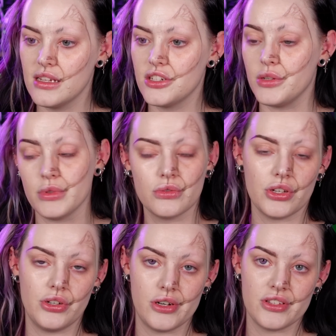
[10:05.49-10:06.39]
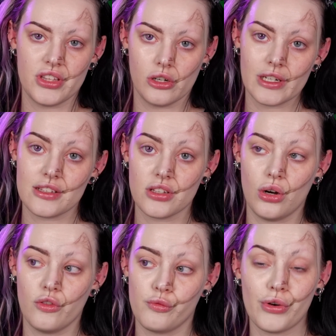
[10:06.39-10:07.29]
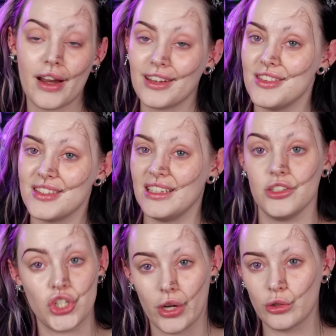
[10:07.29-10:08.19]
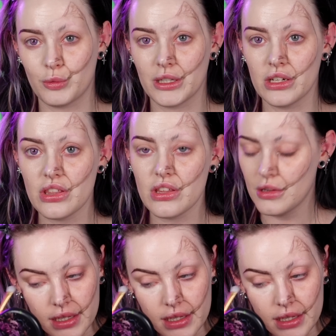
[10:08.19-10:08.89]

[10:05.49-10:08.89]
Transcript: she was also known as the goddess of pregnancy and childbirth.